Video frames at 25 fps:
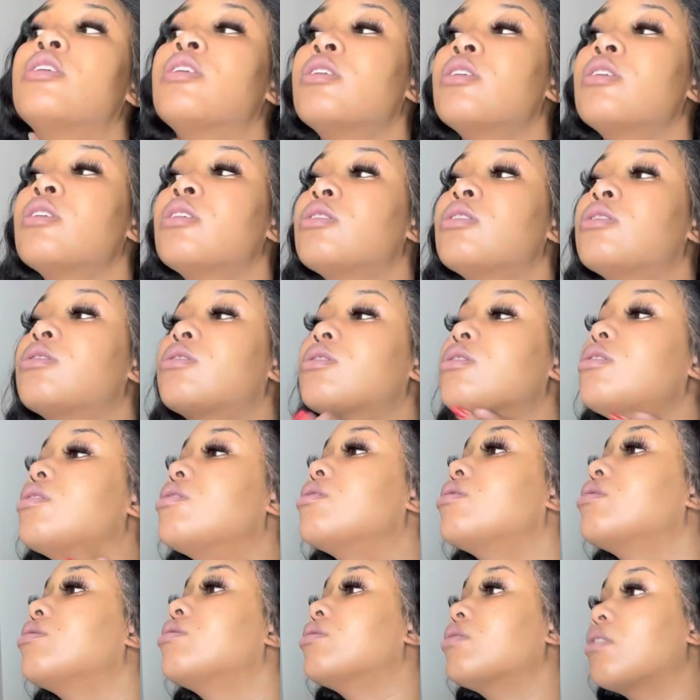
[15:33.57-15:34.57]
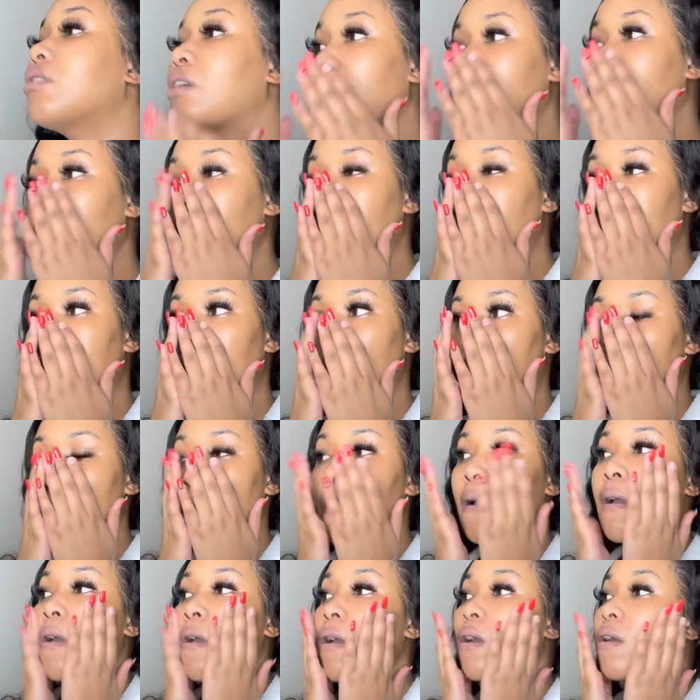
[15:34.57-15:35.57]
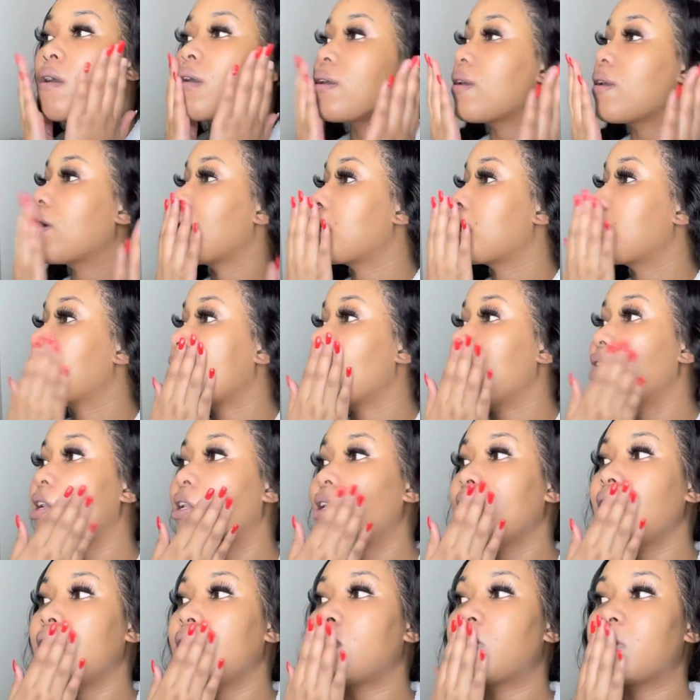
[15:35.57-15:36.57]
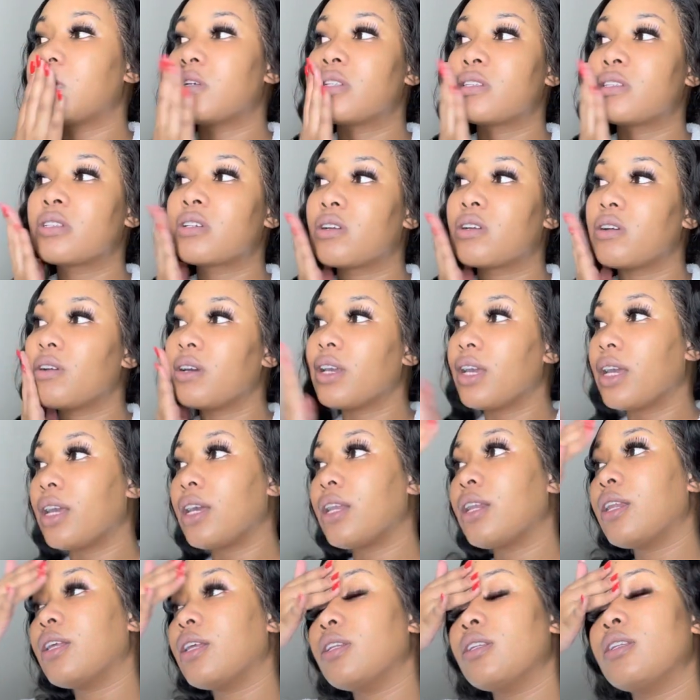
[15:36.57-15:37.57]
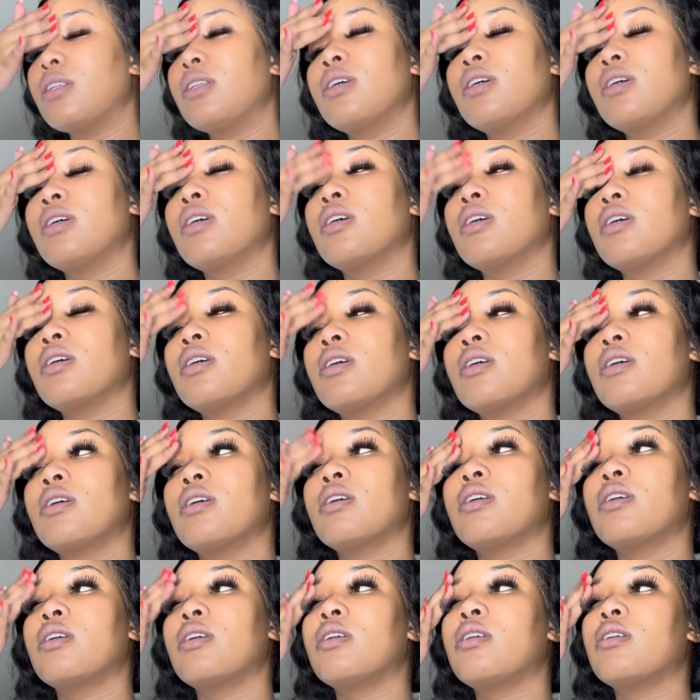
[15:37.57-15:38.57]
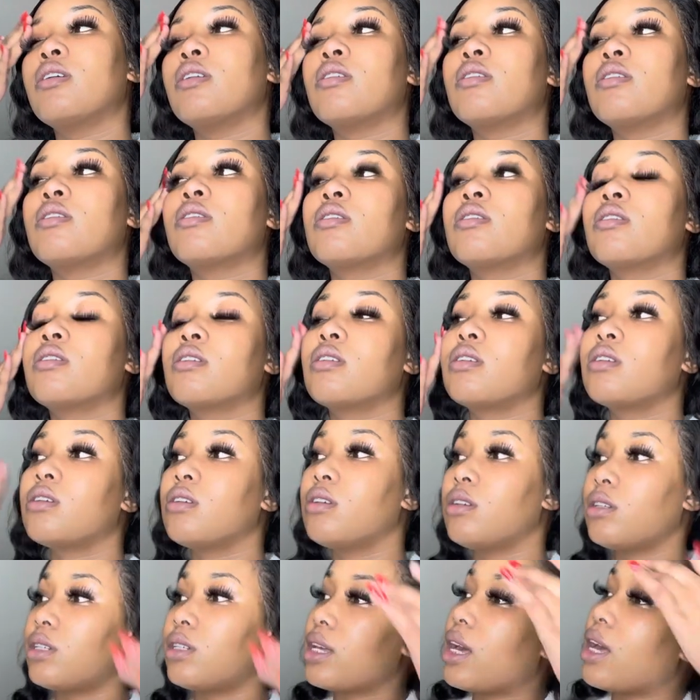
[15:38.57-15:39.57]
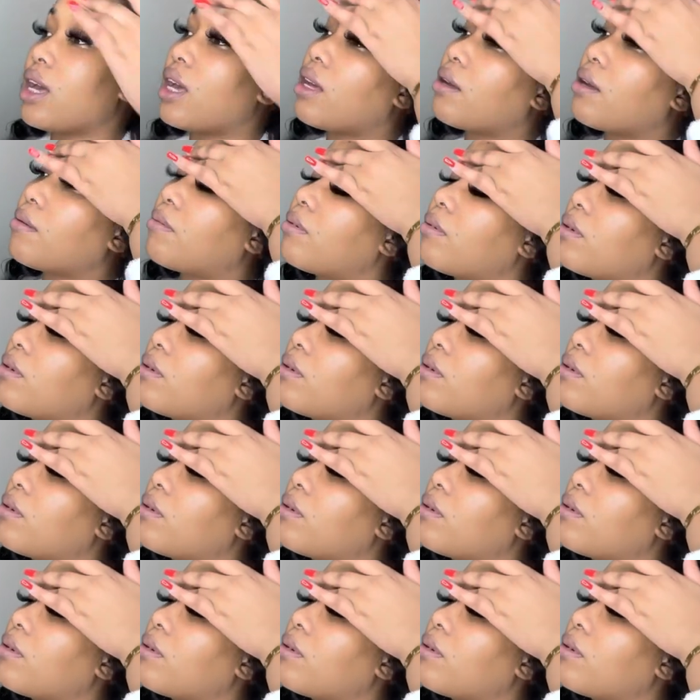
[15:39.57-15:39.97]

So yeah, apparently you just go in and, you know, you tap,